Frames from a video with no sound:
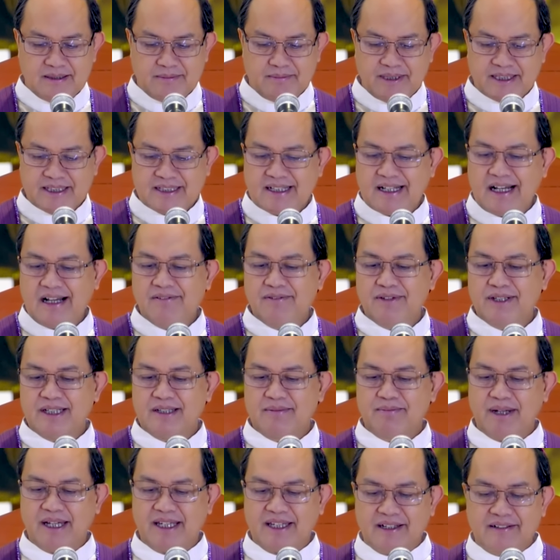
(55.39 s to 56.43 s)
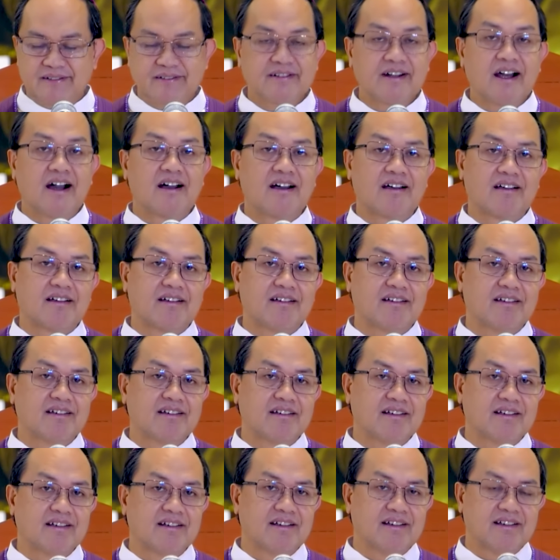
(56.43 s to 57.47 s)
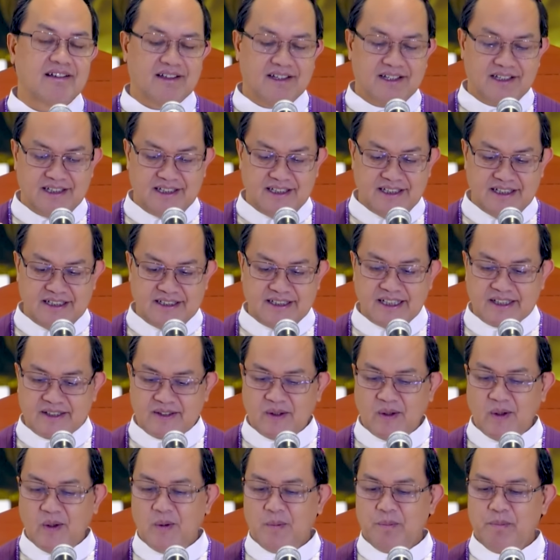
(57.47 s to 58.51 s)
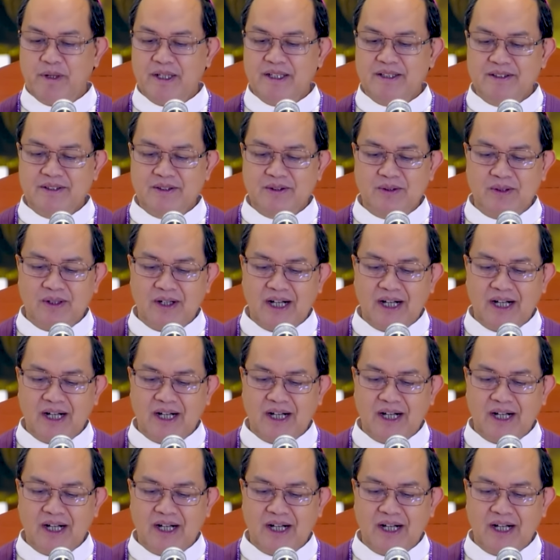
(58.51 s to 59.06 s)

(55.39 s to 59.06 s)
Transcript: but covered by a rock that opened to